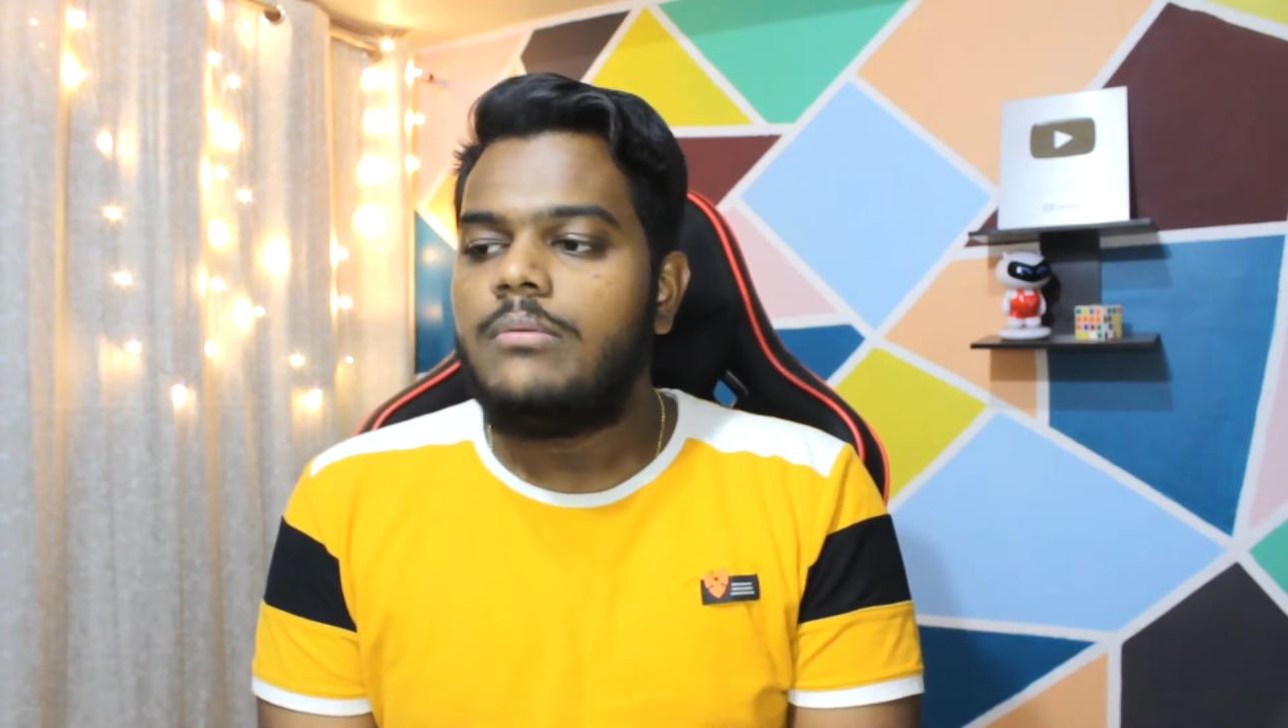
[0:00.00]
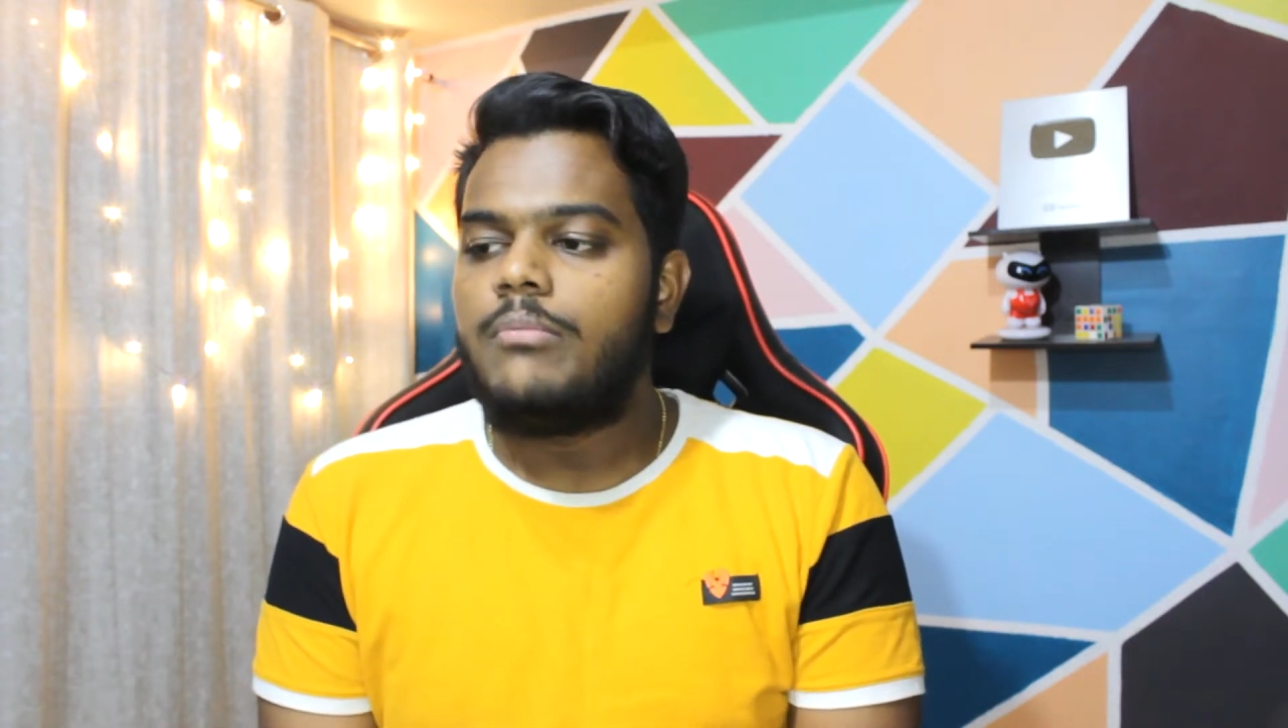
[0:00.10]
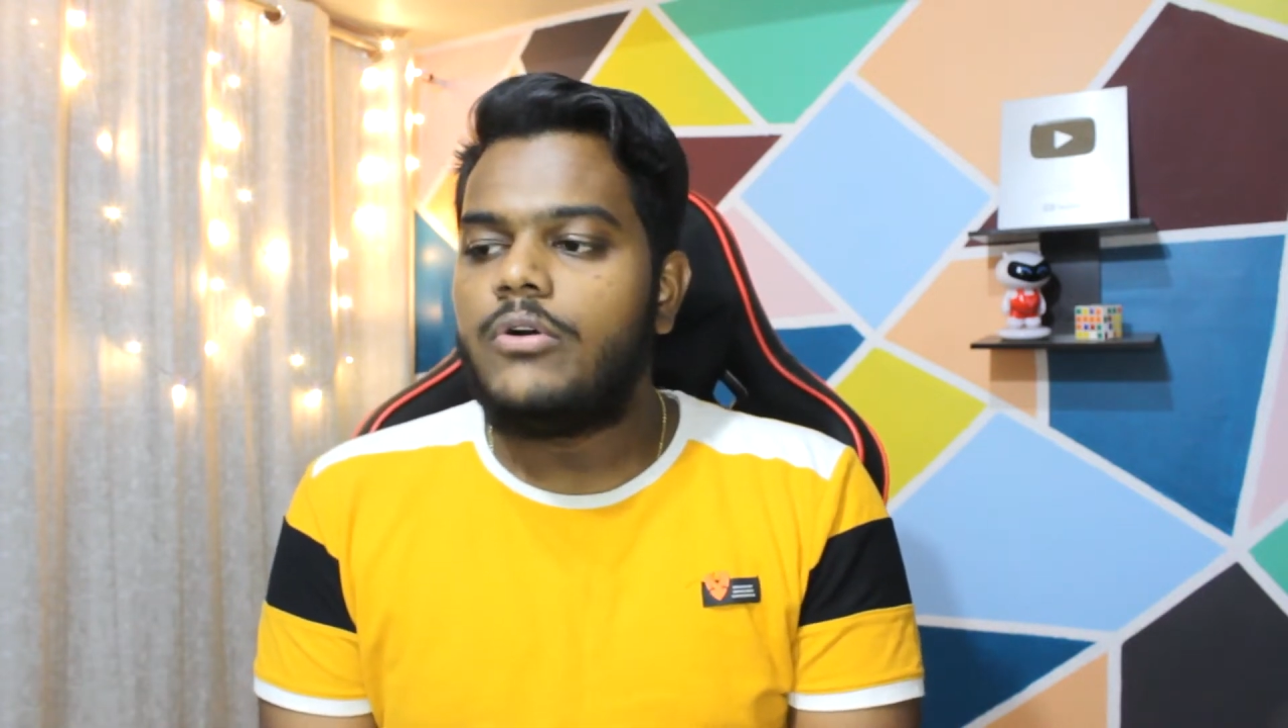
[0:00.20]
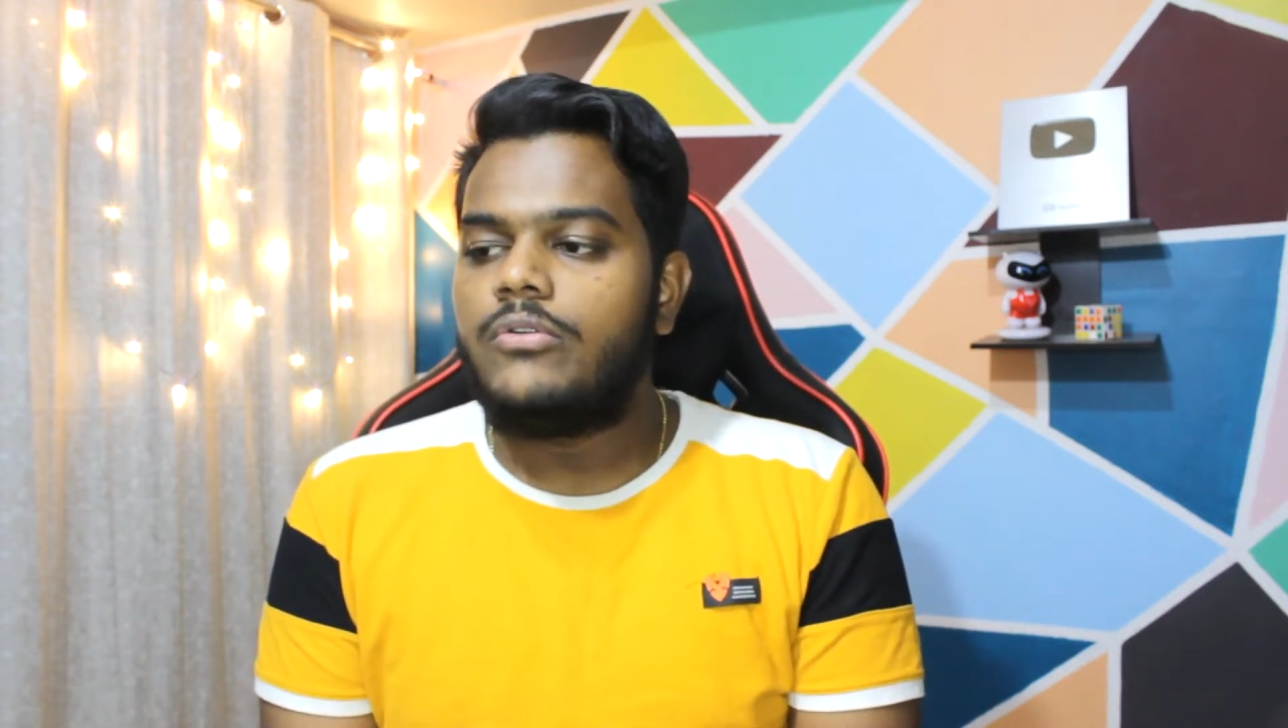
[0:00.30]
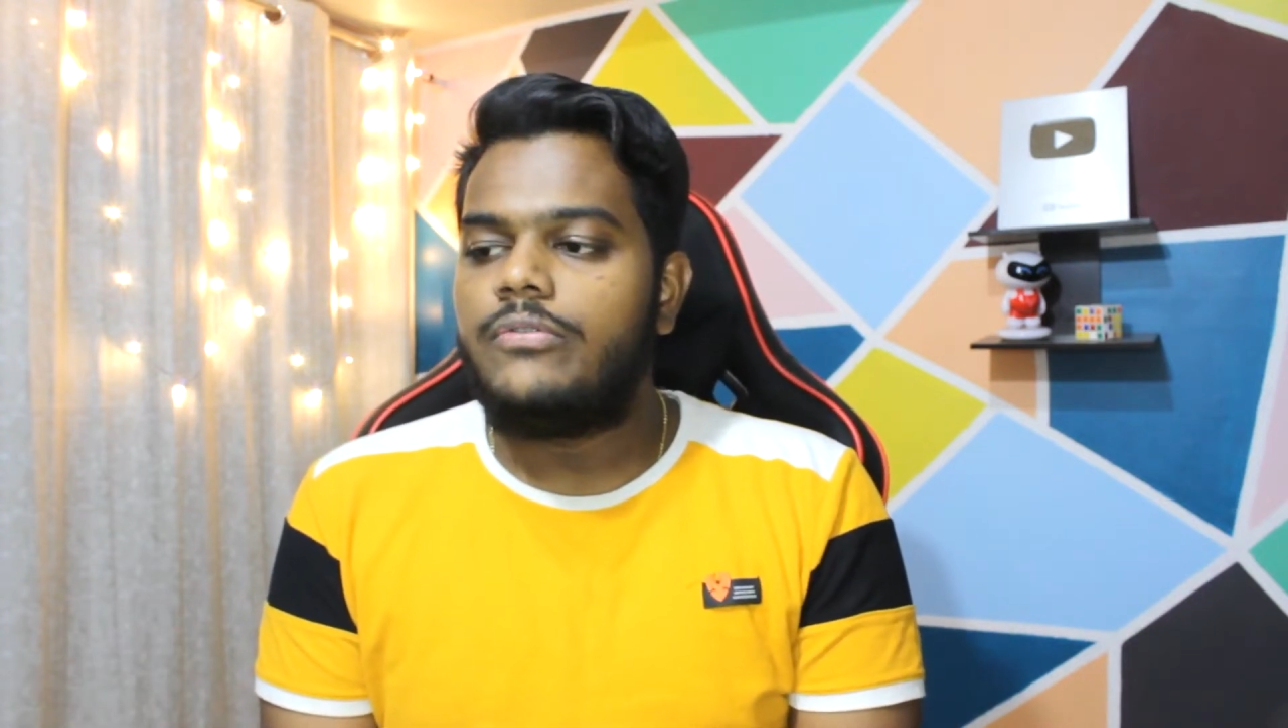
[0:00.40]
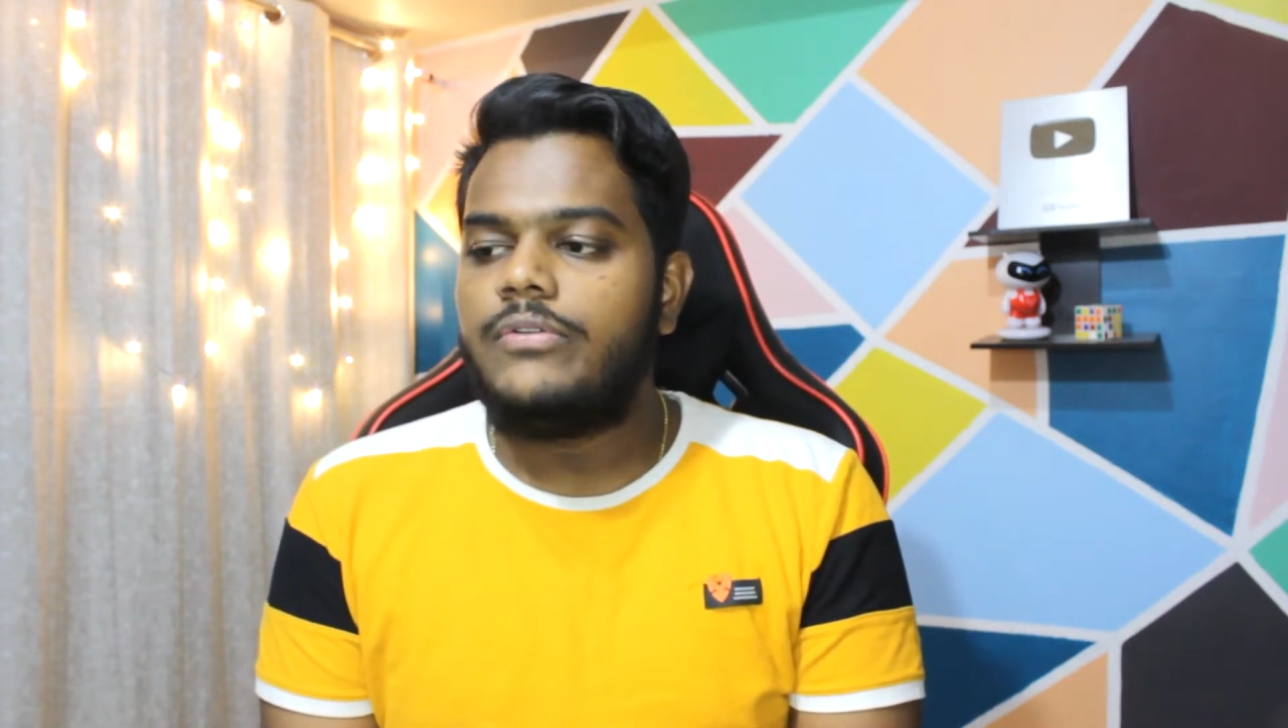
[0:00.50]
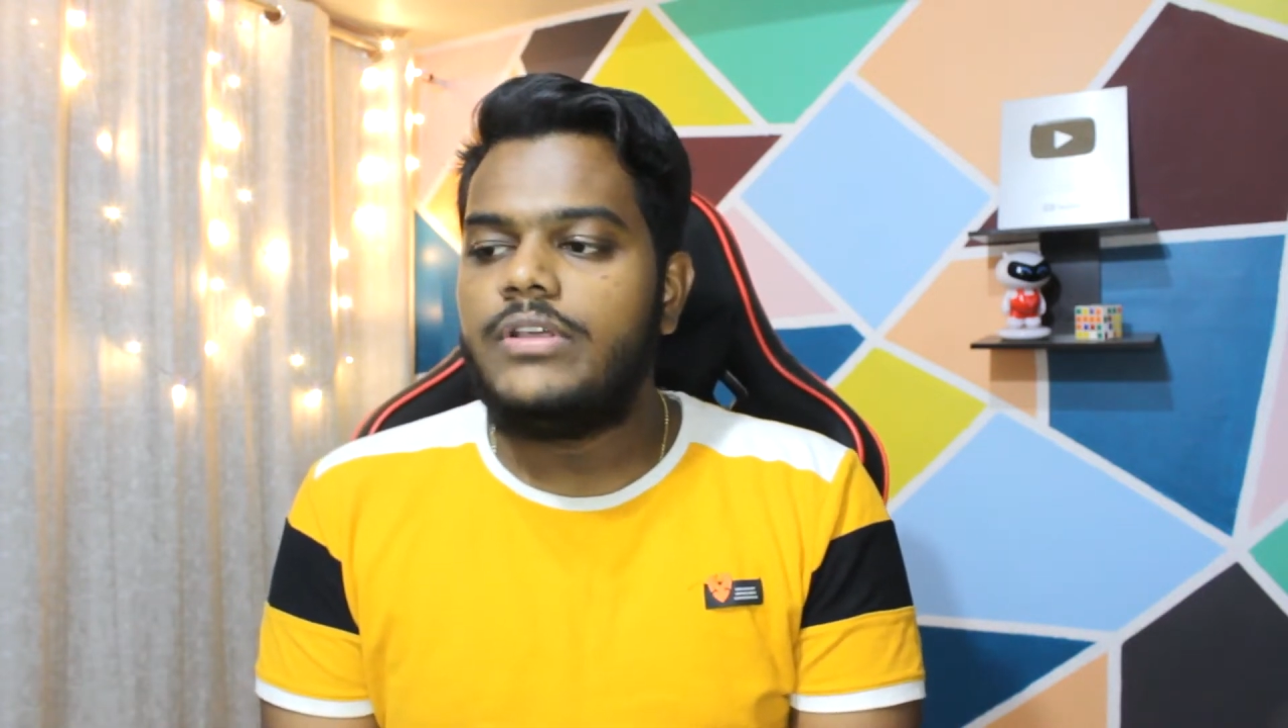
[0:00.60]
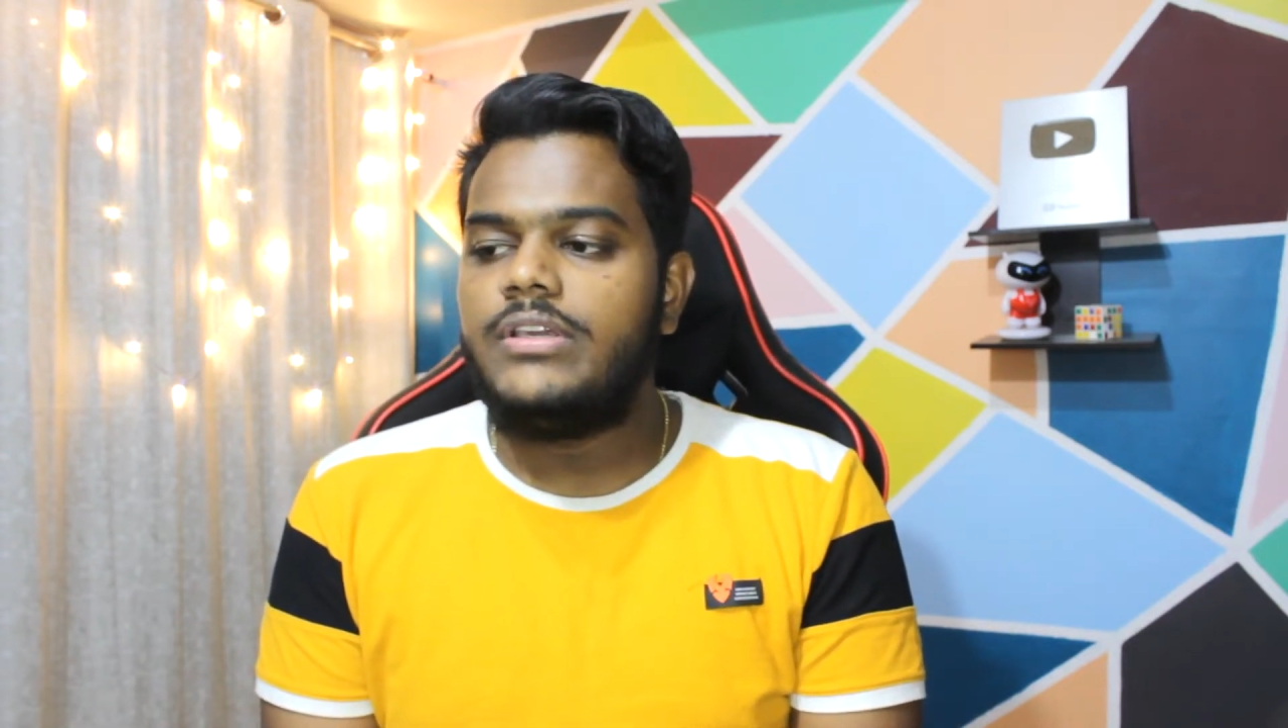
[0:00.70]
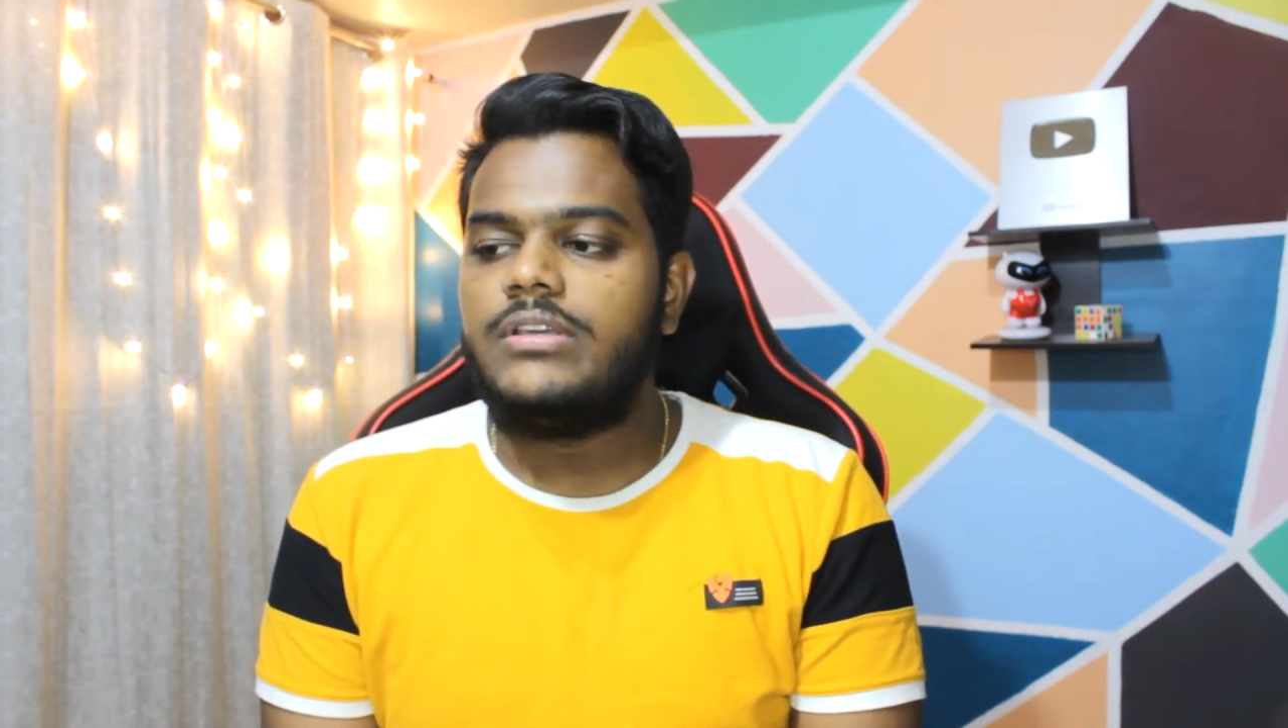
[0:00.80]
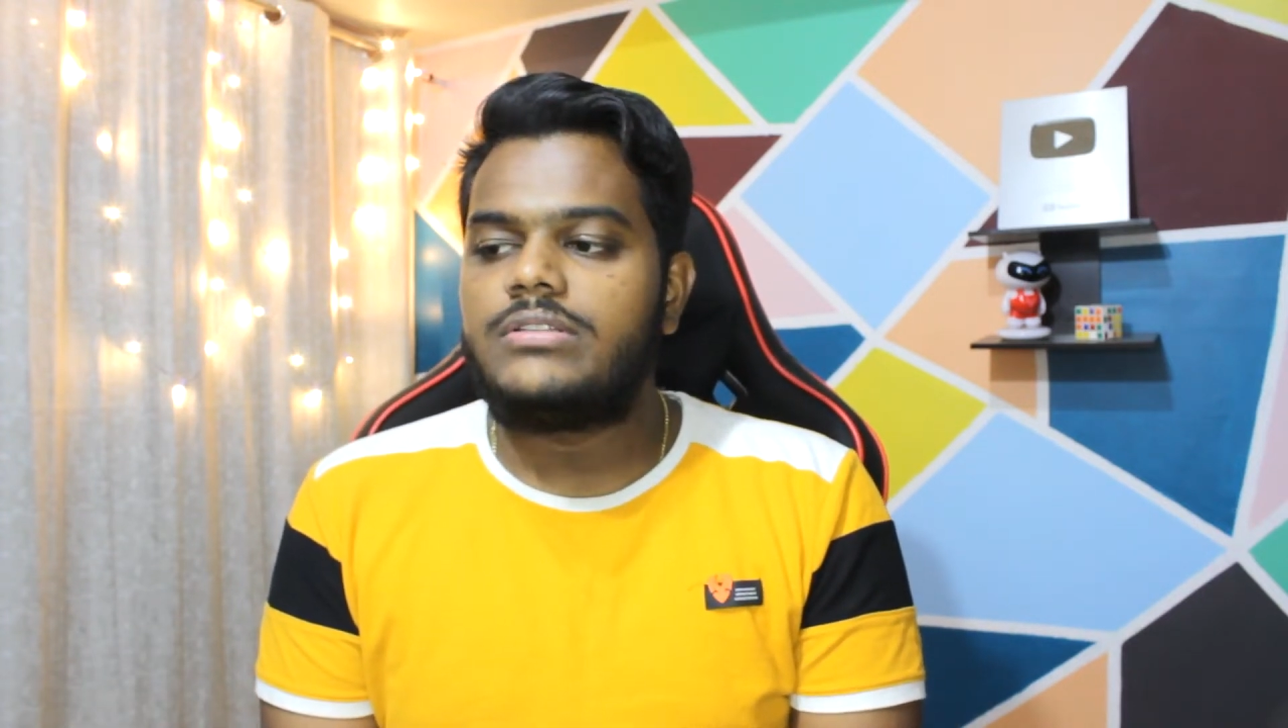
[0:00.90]

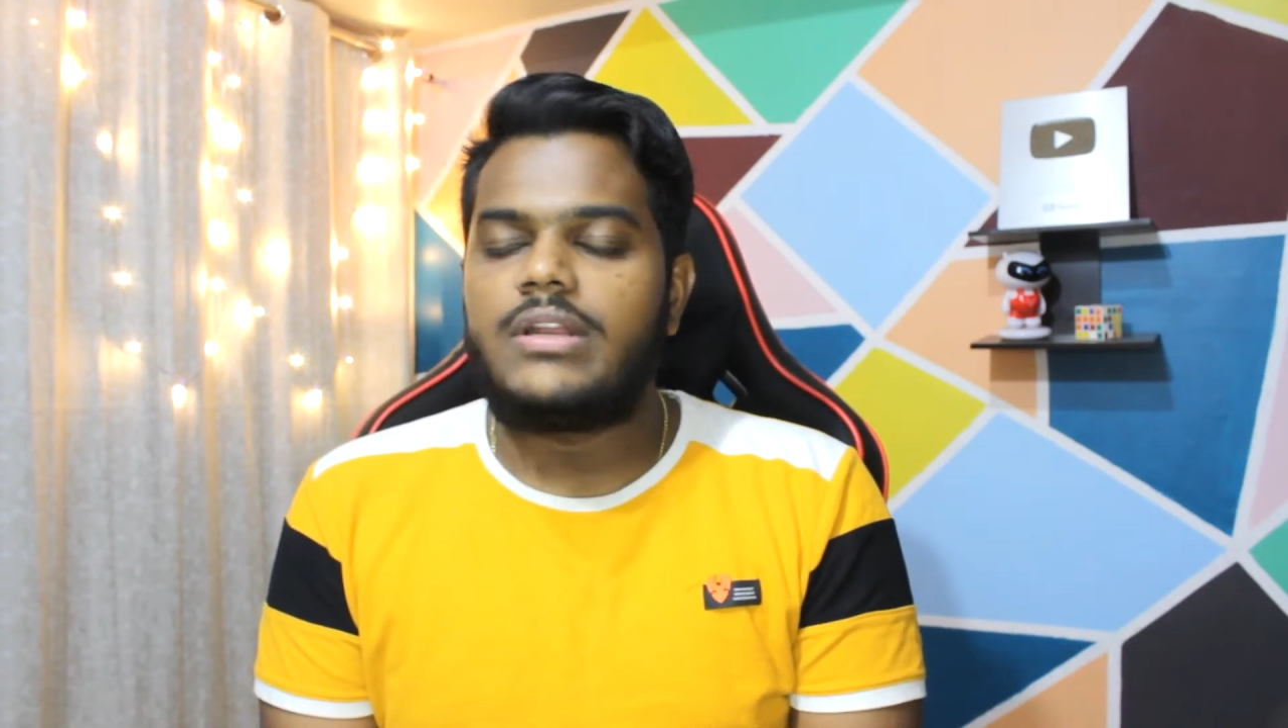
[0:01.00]
Magufuli